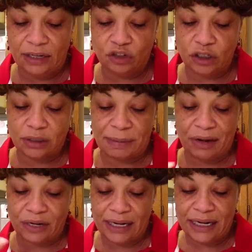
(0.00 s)
just
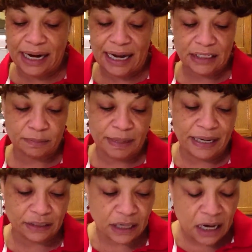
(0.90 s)
about any
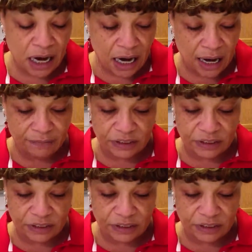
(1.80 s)
aspect of